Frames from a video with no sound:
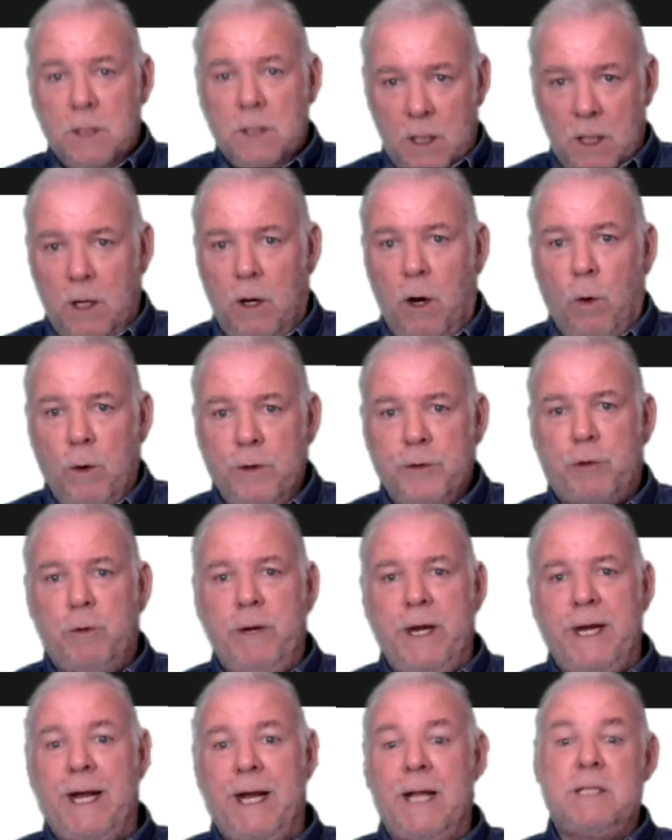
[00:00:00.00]

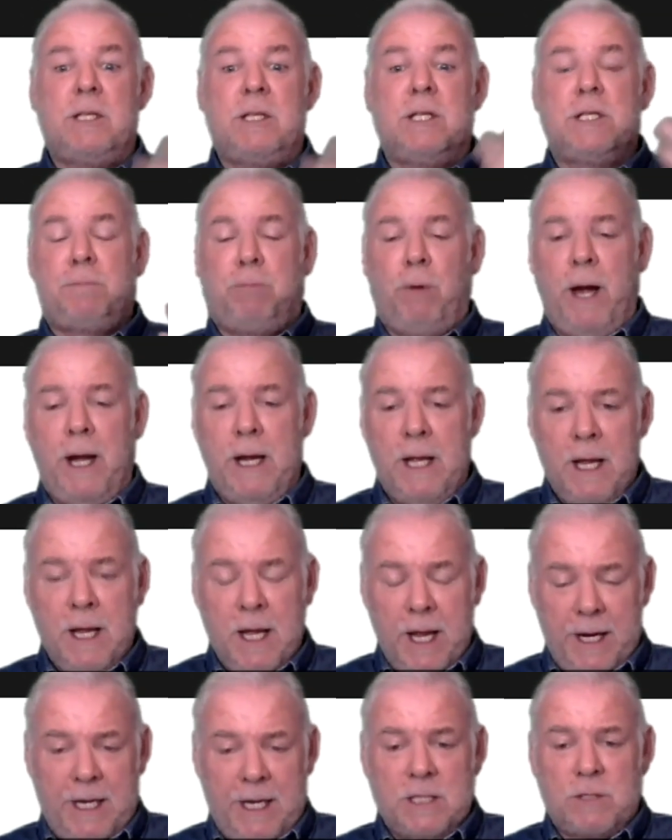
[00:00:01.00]
0-3 against the spread
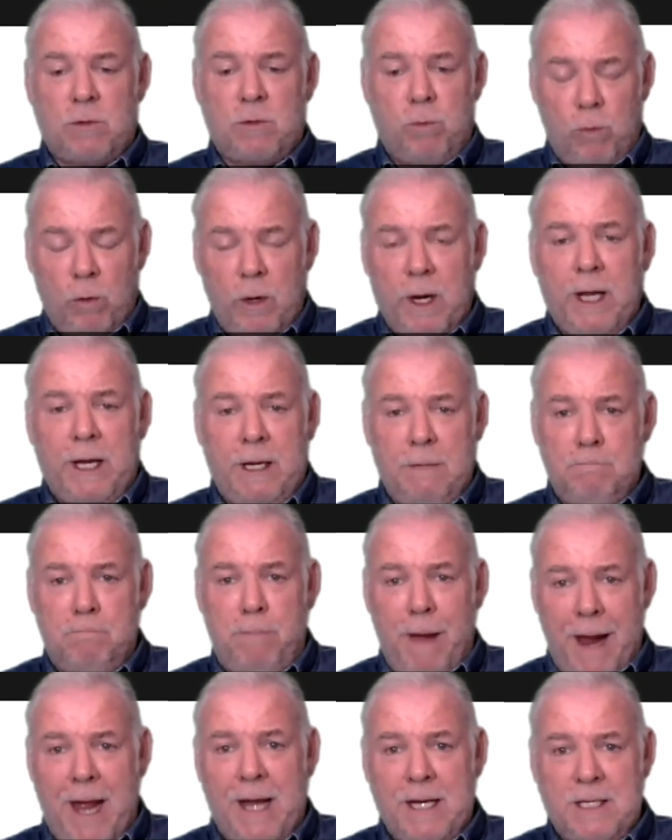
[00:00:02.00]
against really
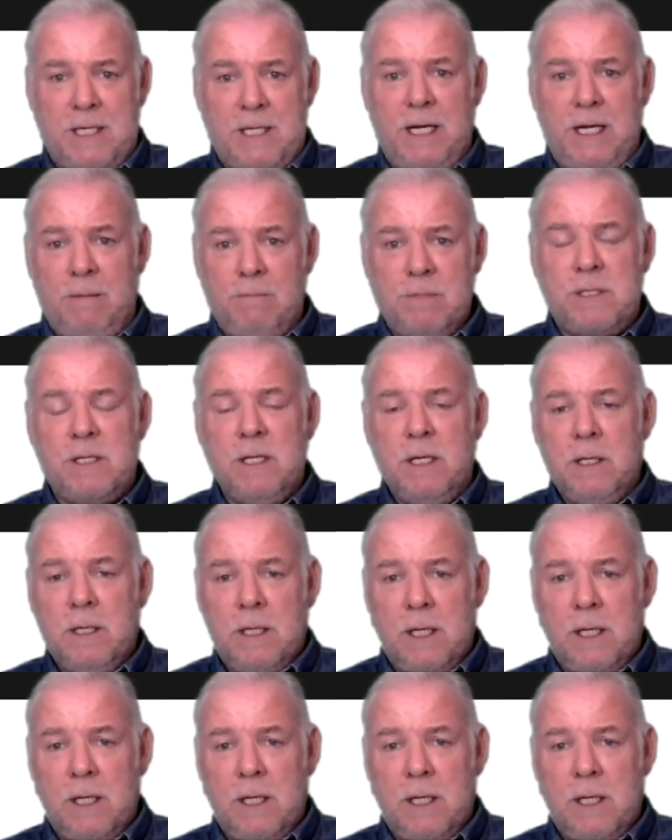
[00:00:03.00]
bad teams.